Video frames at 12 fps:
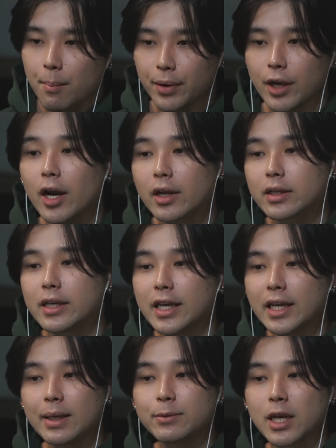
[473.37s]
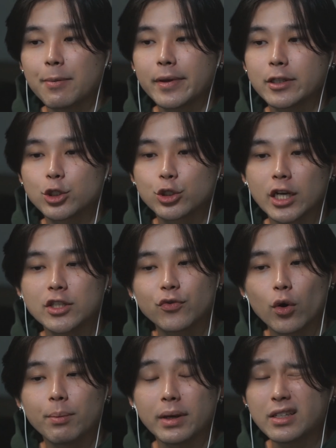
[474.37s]
Periodically, EDM champions
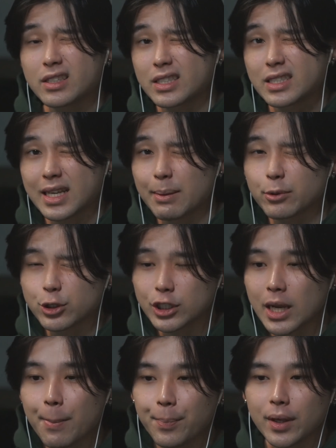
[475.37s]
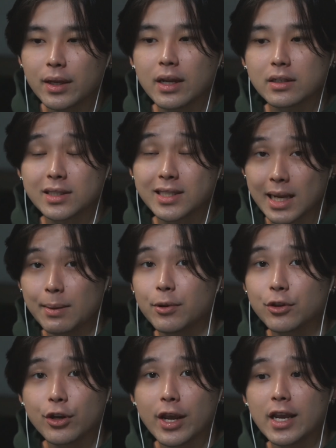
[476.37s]
transform into the sampled champion,
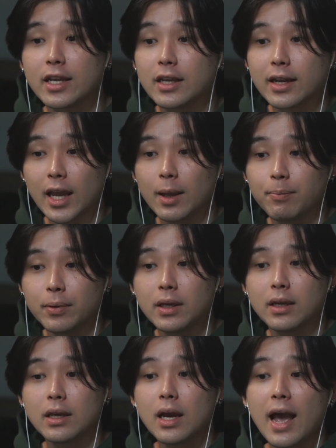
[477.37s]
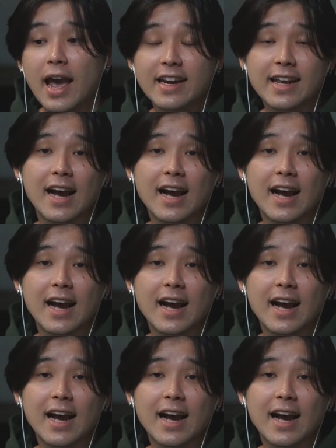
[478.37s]
sampling their AD and AP and